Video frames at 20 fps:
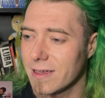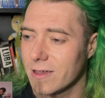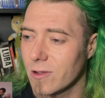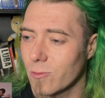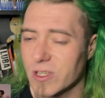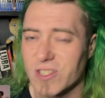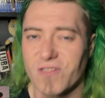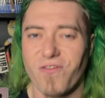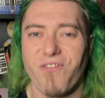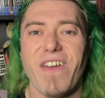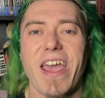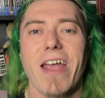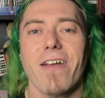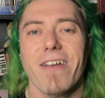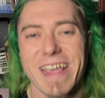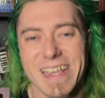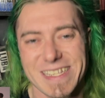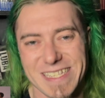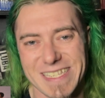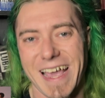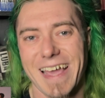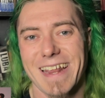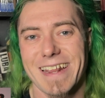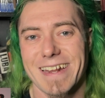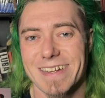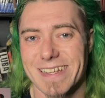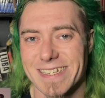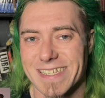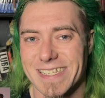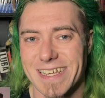was very
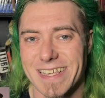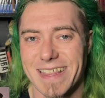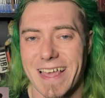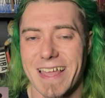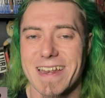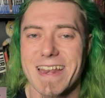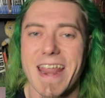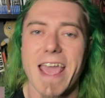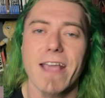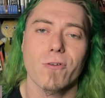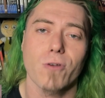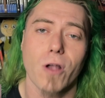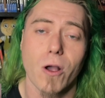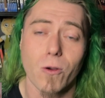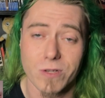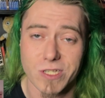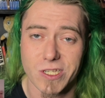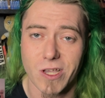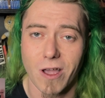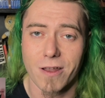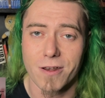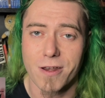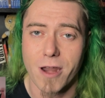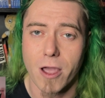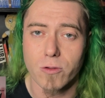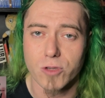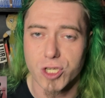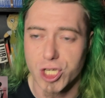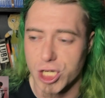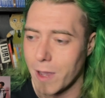excited to see that Necro was on
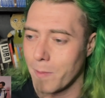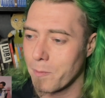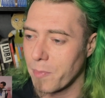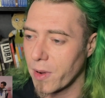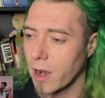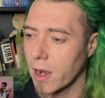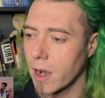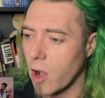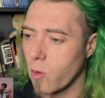No Jumper.